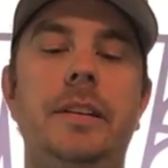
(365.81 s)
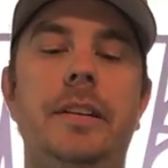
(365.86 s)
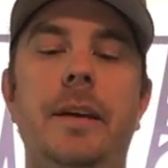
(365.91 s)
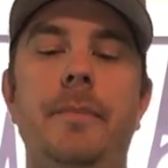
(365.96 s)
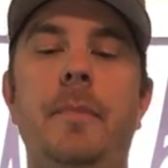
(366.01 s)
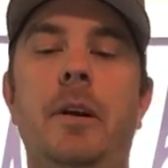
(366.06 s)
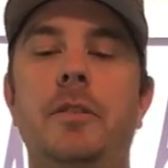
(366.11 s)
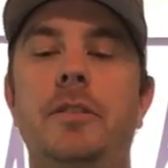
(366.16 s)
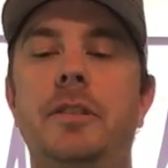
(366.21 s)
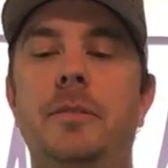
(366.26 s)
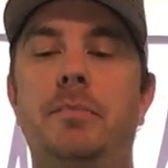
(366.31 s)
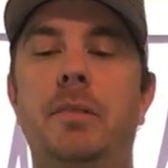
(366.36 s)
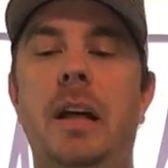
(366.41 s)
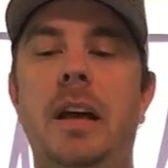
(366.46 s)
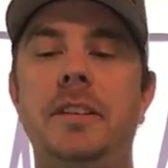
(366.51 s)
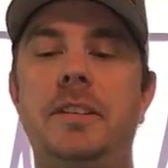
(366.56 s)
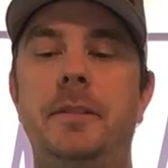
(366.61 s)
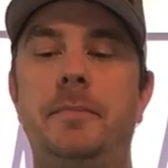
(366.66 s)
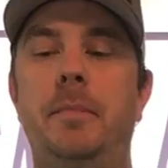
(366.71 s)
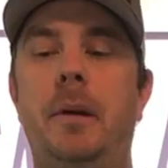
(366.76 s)
that mounts the
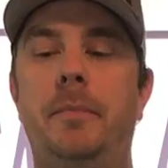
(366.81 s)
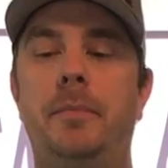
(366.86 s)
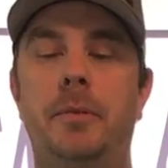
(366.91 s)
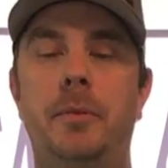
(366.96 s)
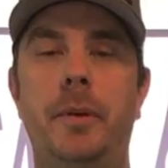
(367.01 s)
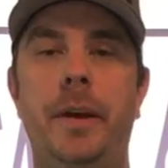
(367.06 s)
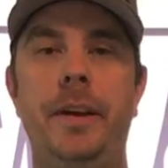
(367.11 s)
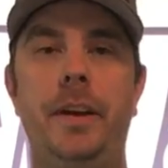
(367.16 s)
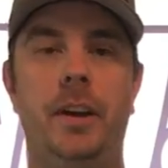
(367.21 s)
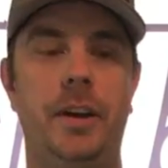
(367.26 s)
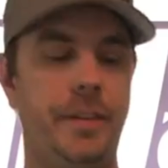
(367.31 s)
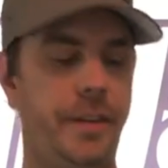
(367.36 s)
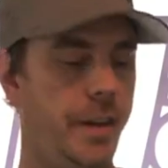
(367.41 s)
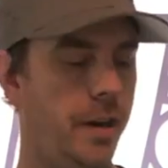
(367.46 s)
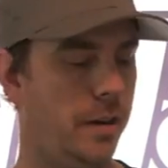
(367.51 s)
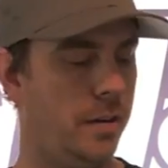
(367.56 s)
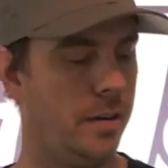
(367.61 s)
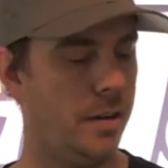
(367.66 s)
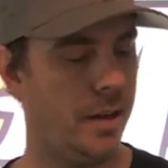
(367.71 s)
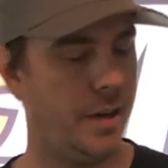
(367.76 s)
plastic bumper right on
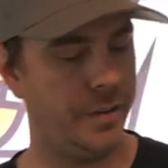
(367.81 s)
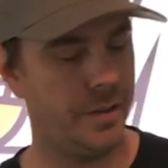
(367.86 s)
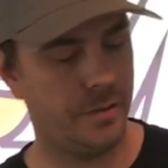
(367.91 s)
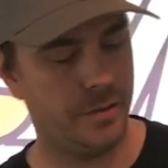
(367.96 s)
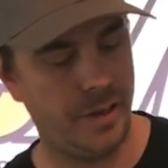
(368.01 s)
there at